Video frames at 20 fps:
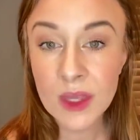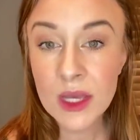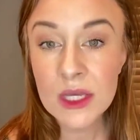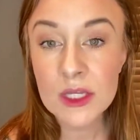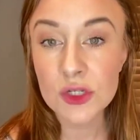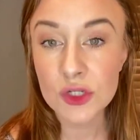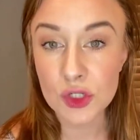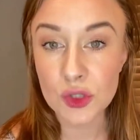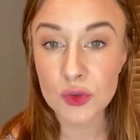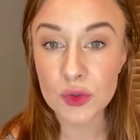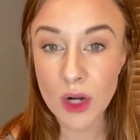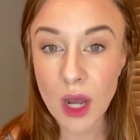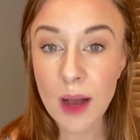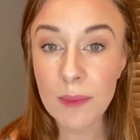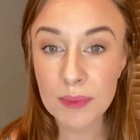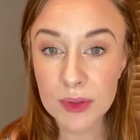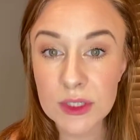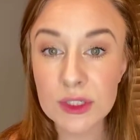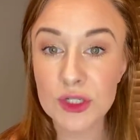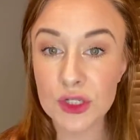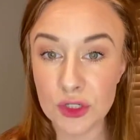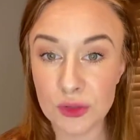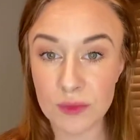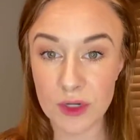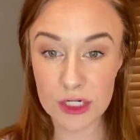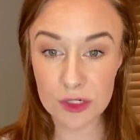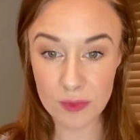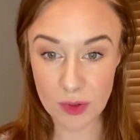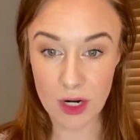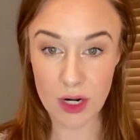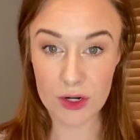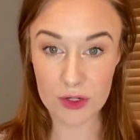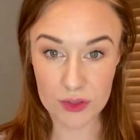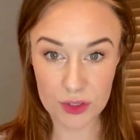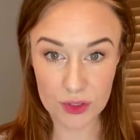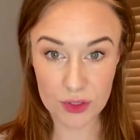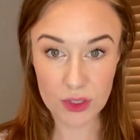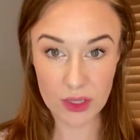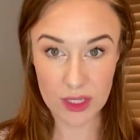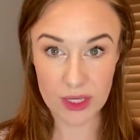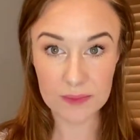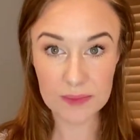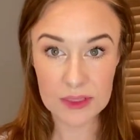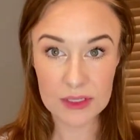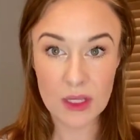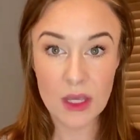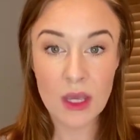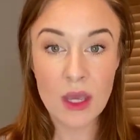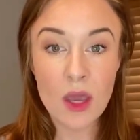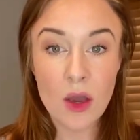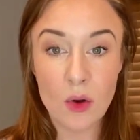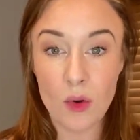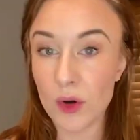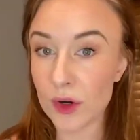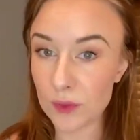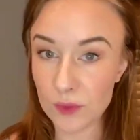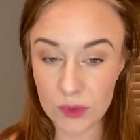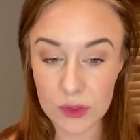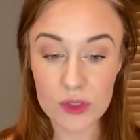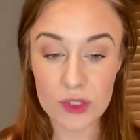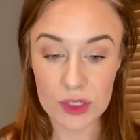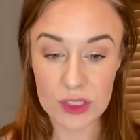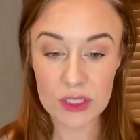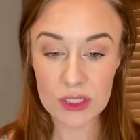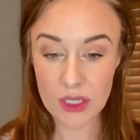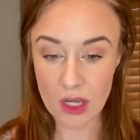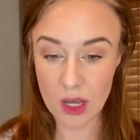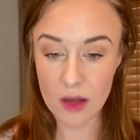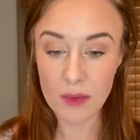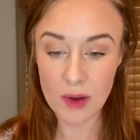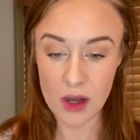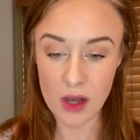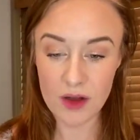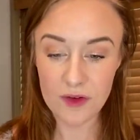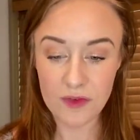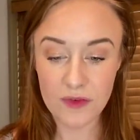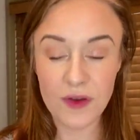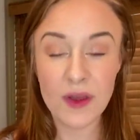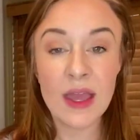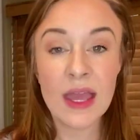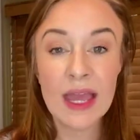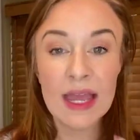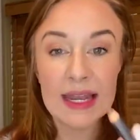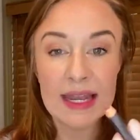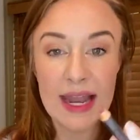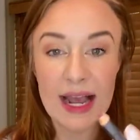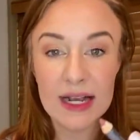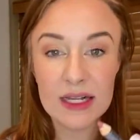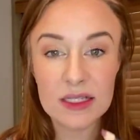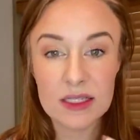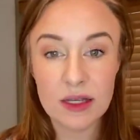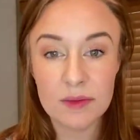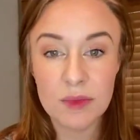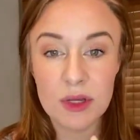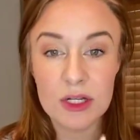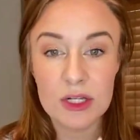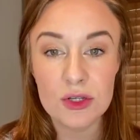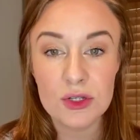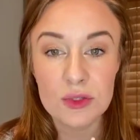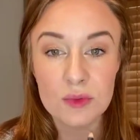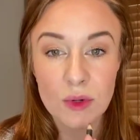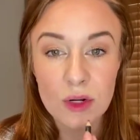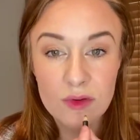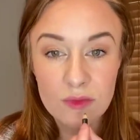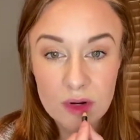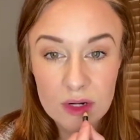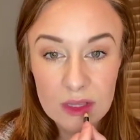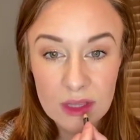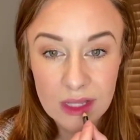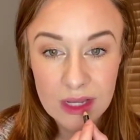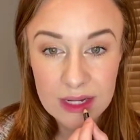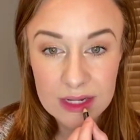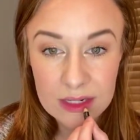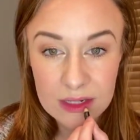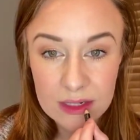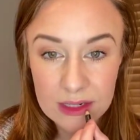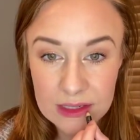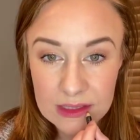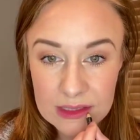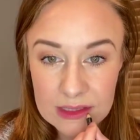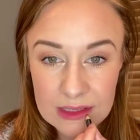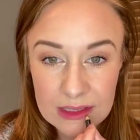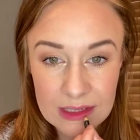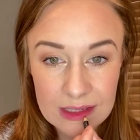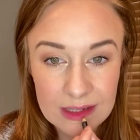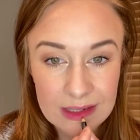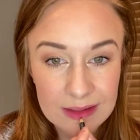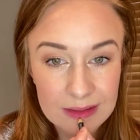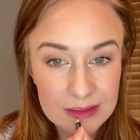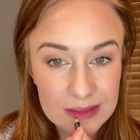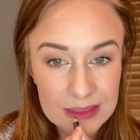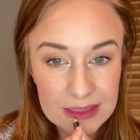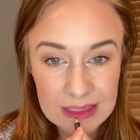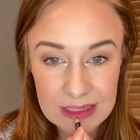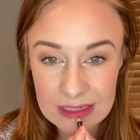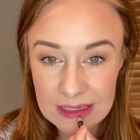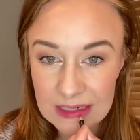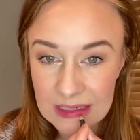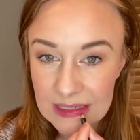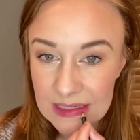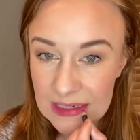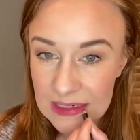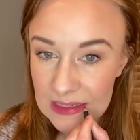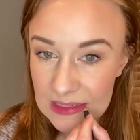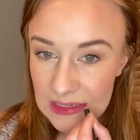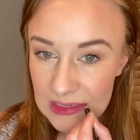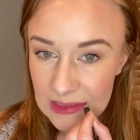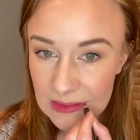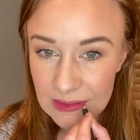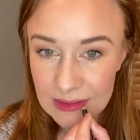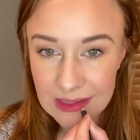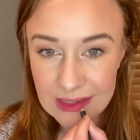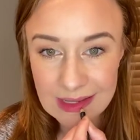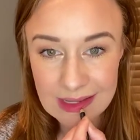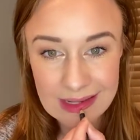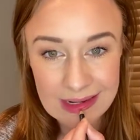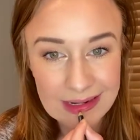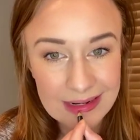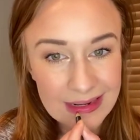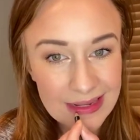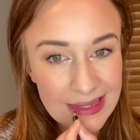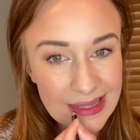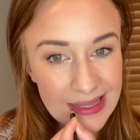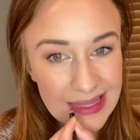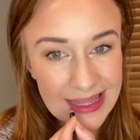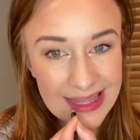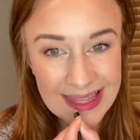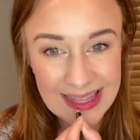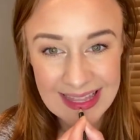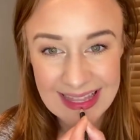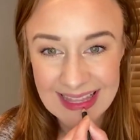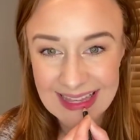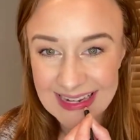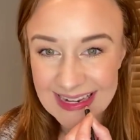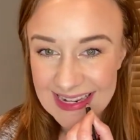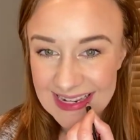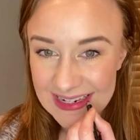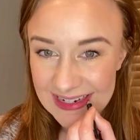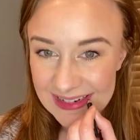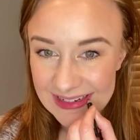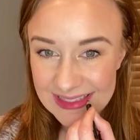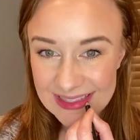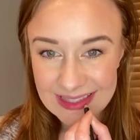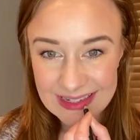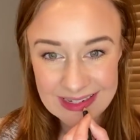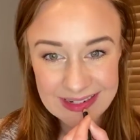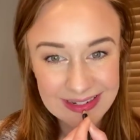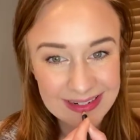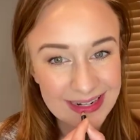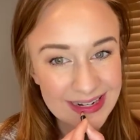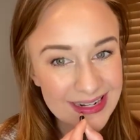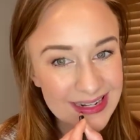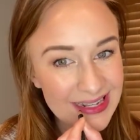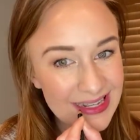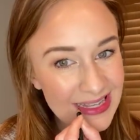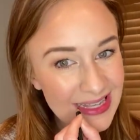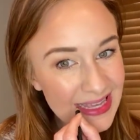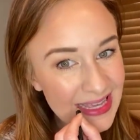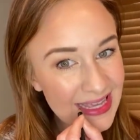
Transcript: Do not put too much product on your lips or it will just come off. Next, I'm gonna use one of our liners, and I'm just gonna go in, and here's the trick.